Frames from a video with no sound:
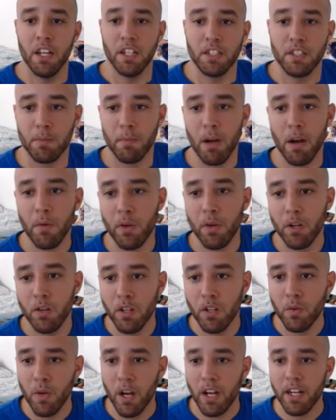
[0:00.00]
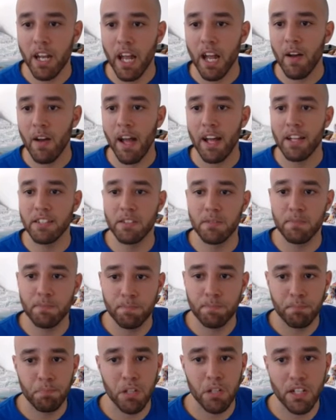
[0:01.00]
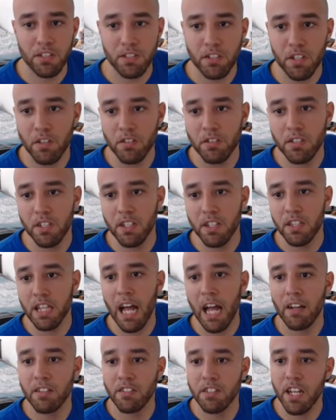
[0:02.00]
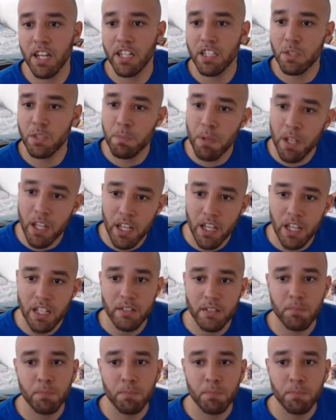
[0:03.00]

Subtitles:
So my Raccoony right now has plus 13,000 HP,